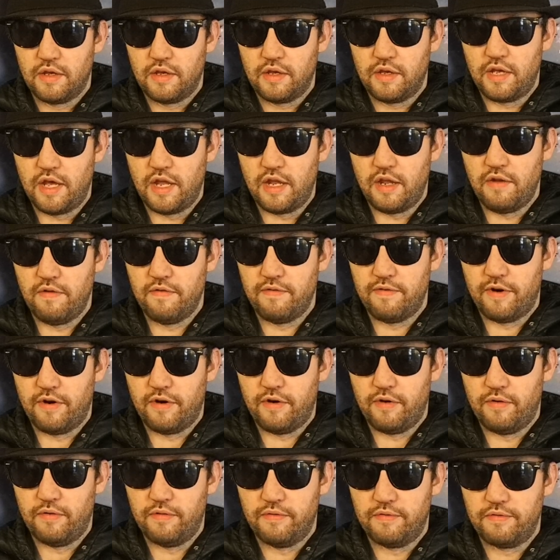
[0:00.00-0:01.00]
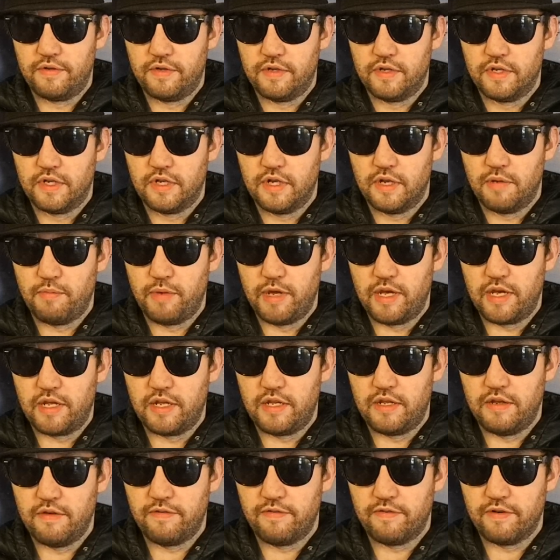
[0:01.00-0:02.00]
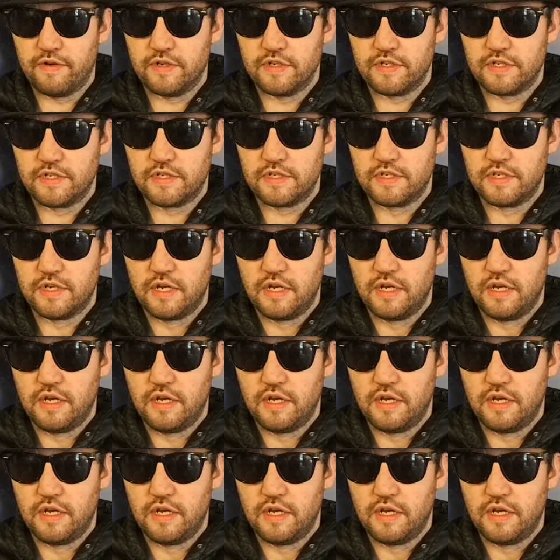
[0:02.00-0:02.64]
get involved, and make a difference.